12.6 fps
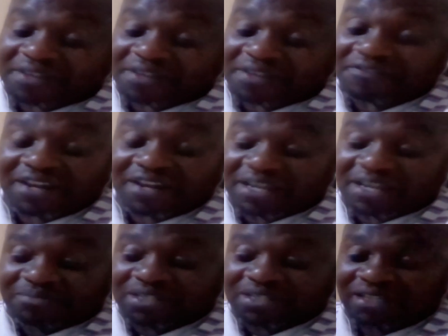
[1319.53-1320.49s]
are very
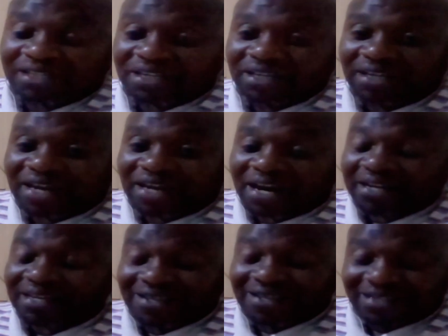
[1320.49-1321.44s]
empty.
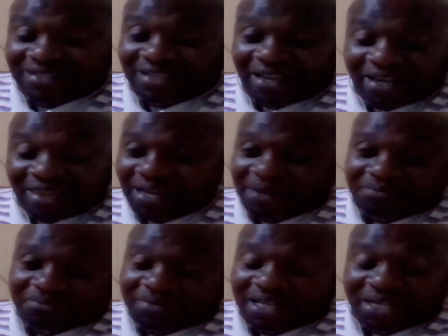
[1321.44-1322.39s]
And inside
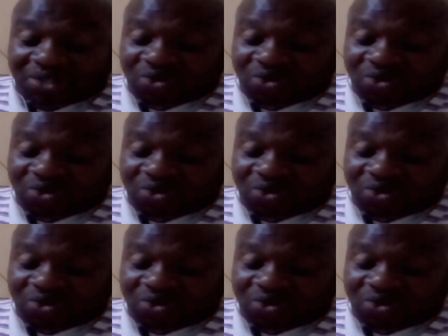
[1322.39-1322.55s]
them, there is